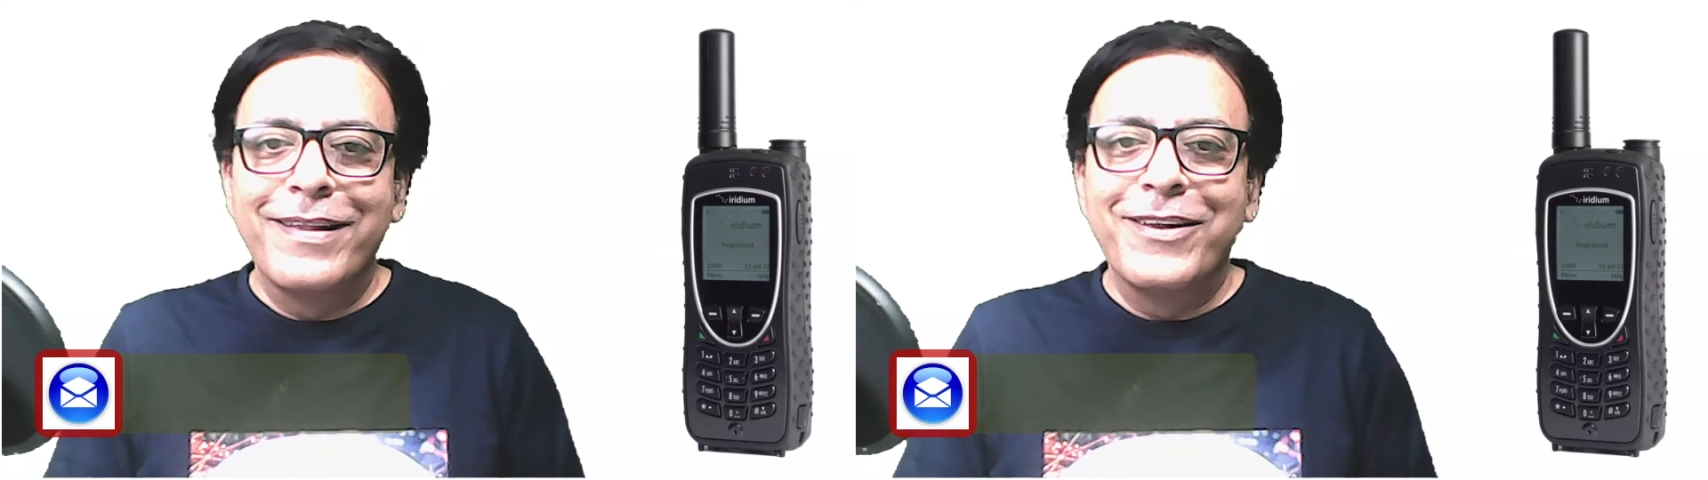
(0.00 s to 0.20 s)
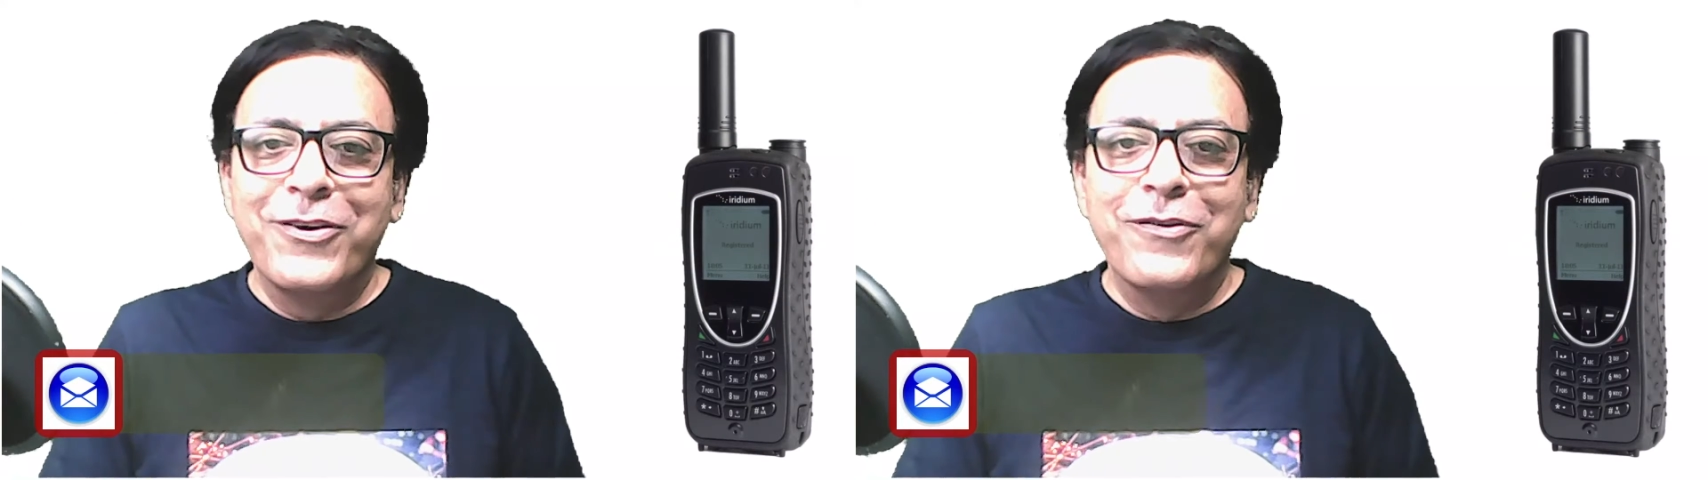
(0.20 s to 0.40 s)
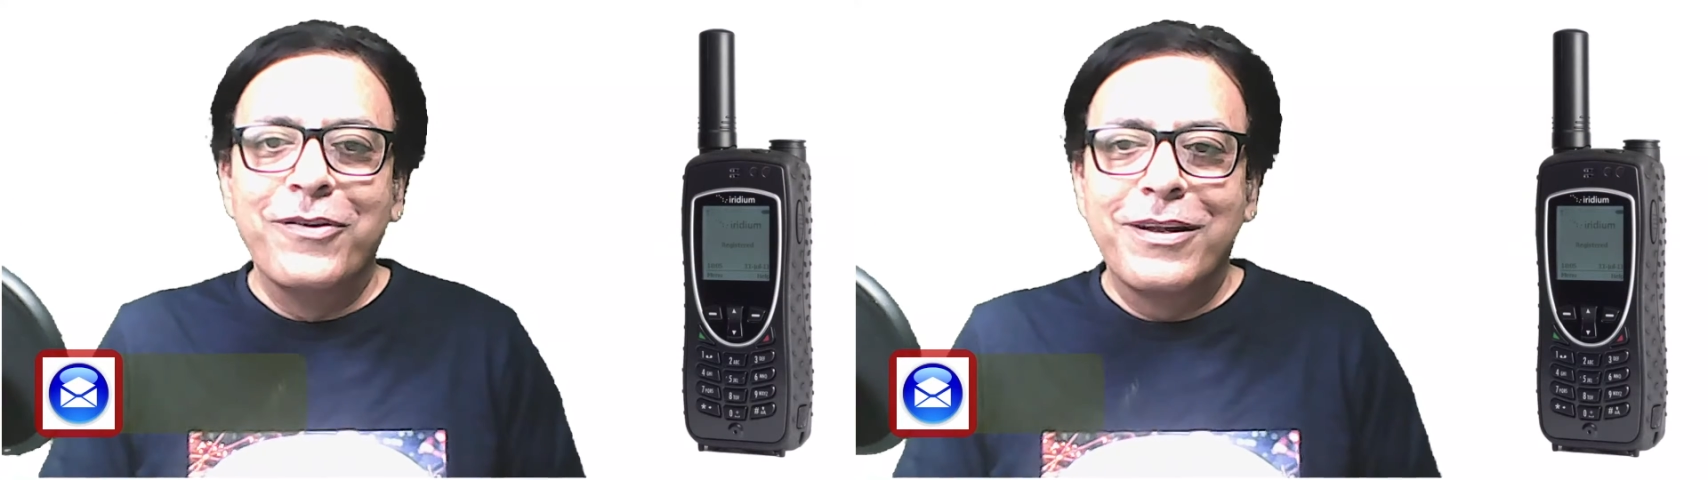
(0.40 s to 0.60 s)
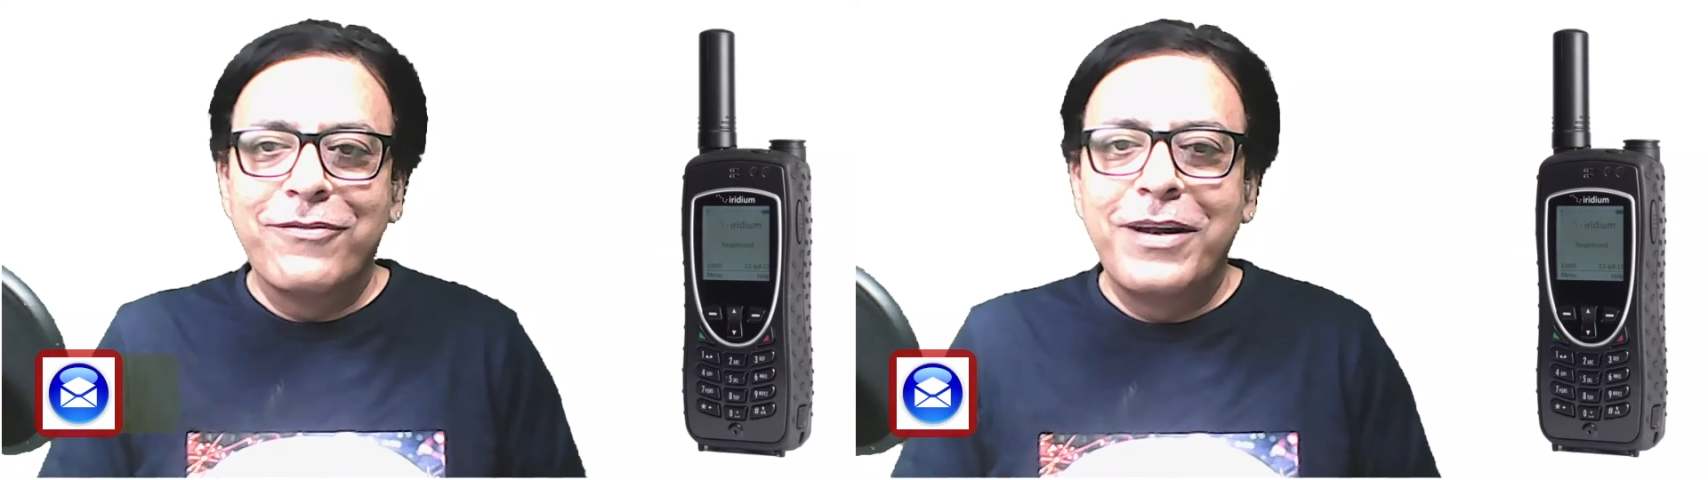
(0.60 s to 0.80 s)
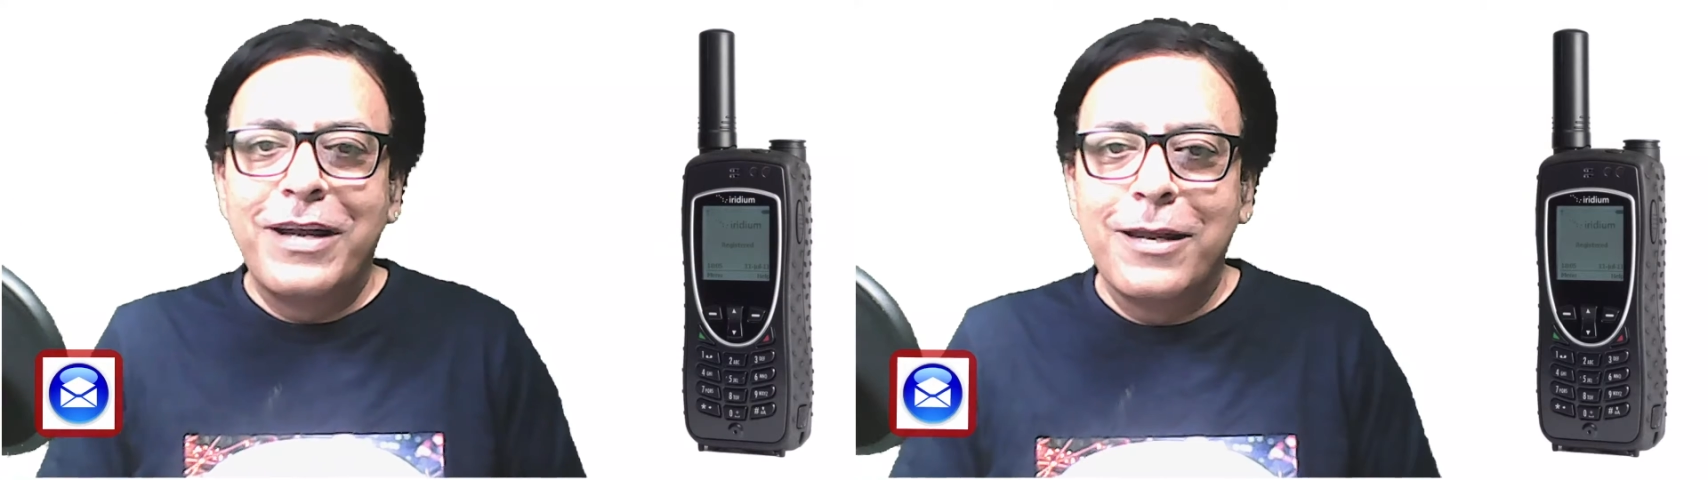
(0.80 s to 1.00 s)
then you will
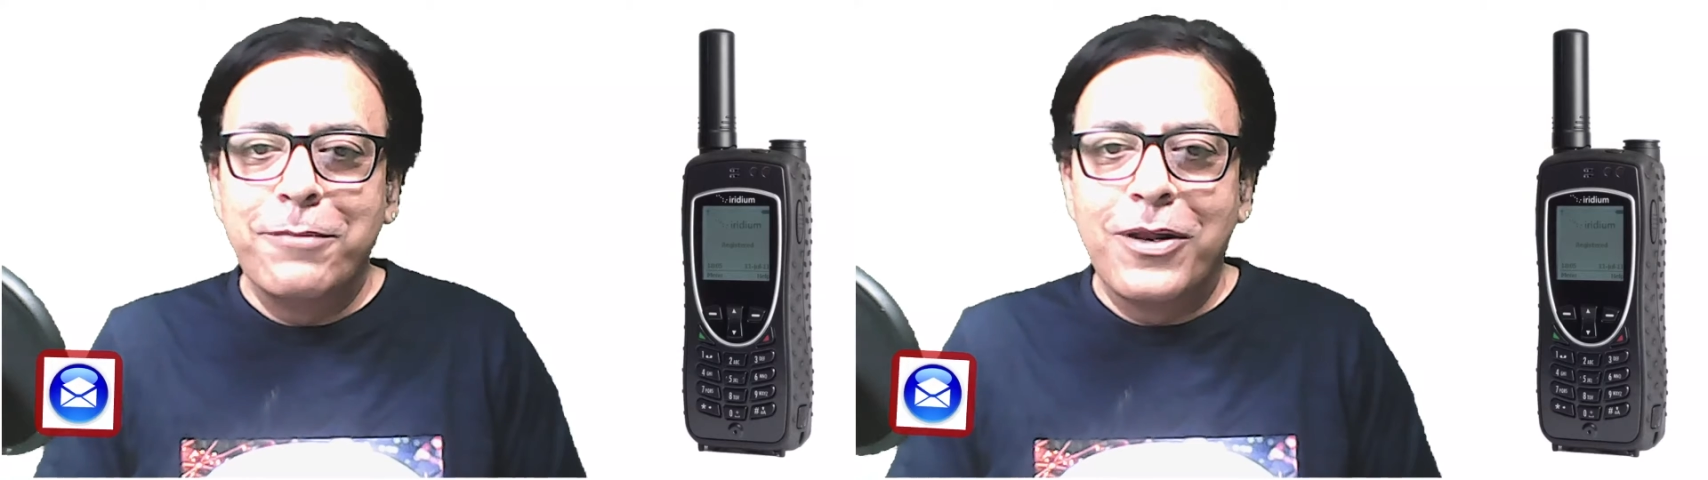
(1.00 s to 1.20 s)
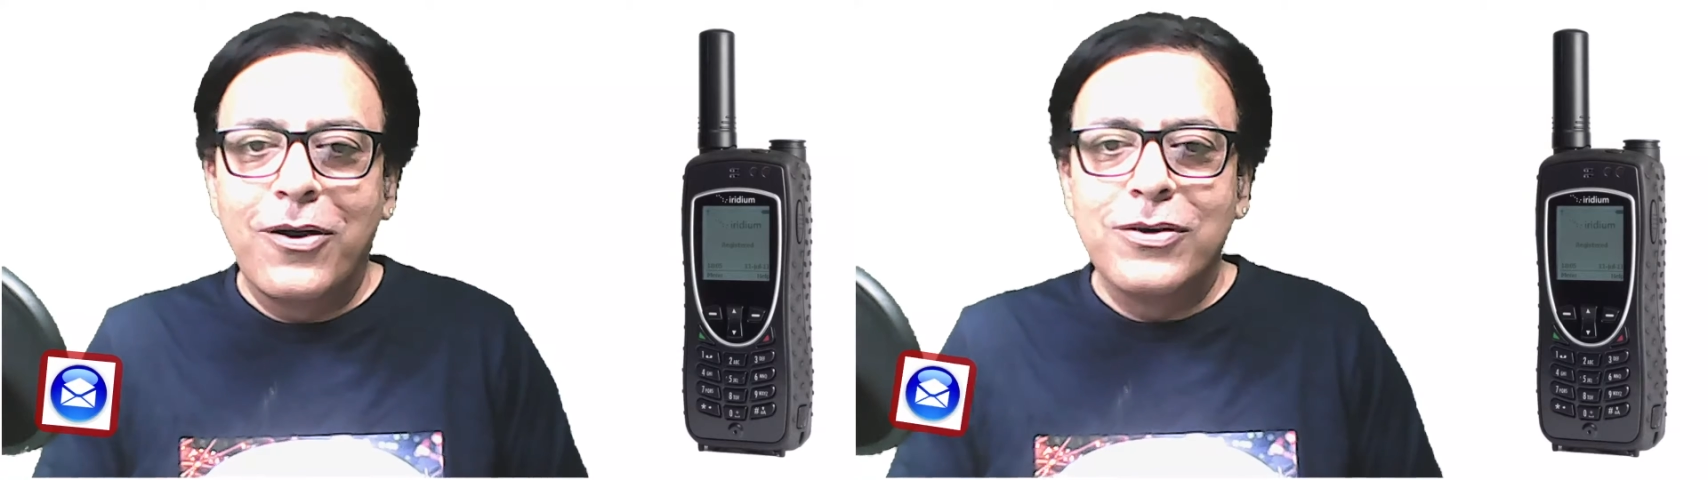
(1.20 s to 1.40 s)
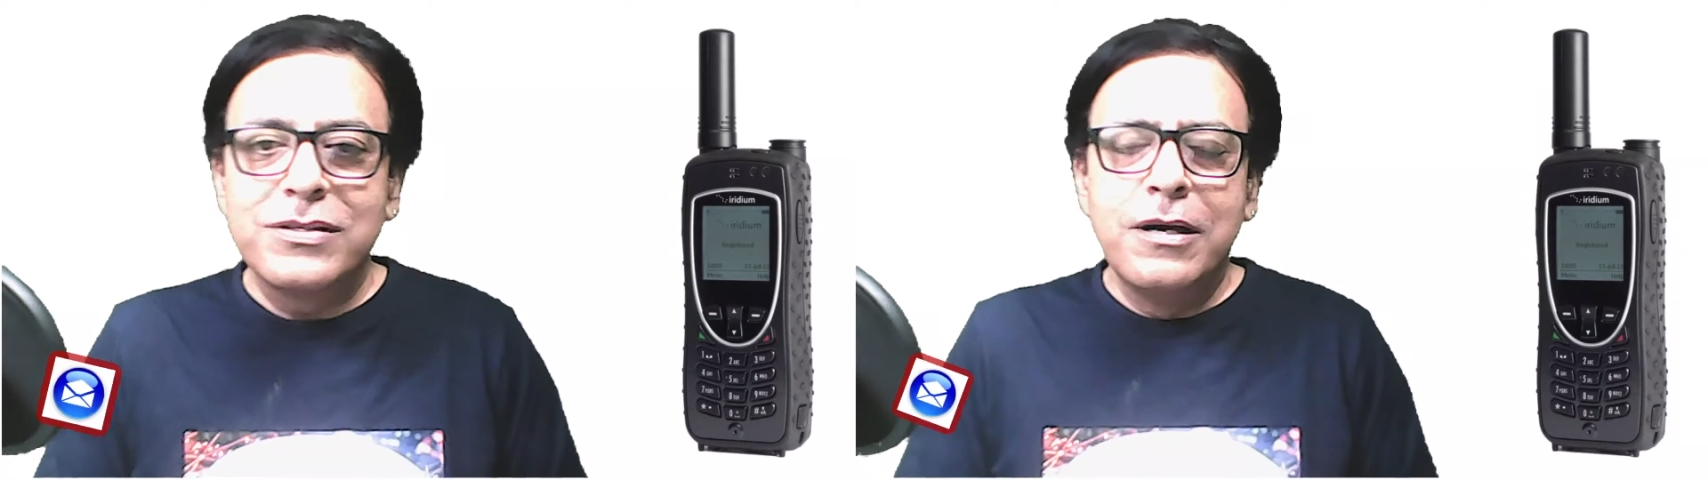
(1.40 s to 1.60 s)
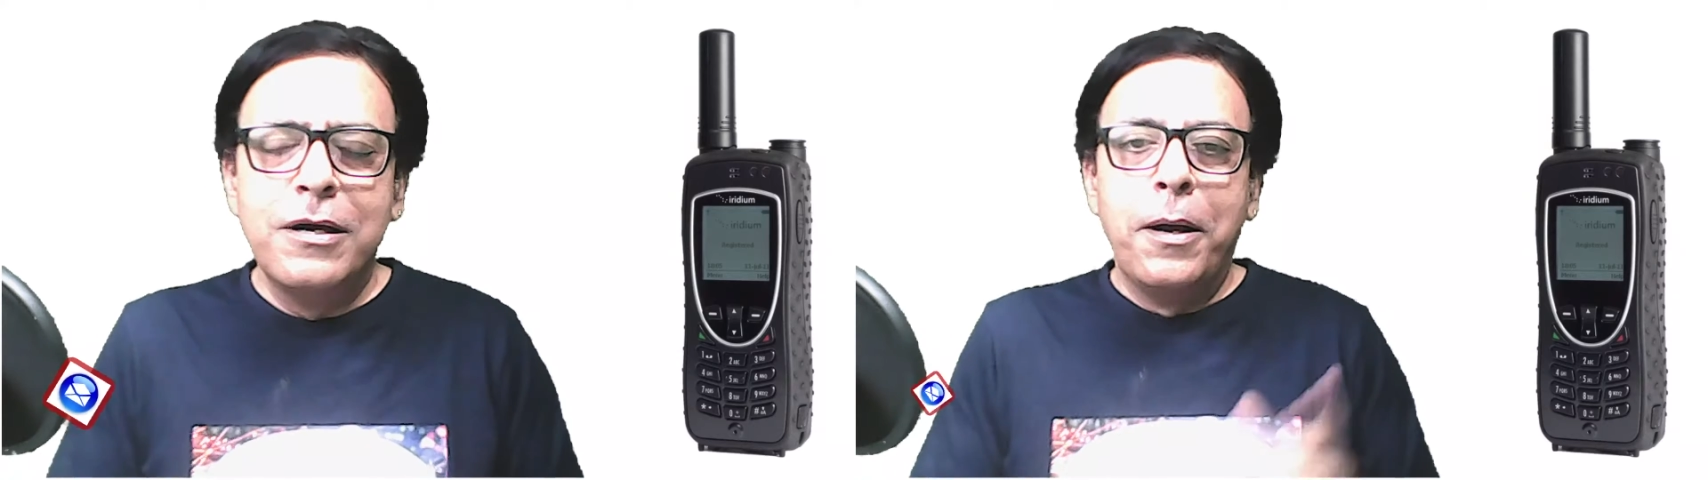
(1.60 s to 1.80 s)
definitely be lost.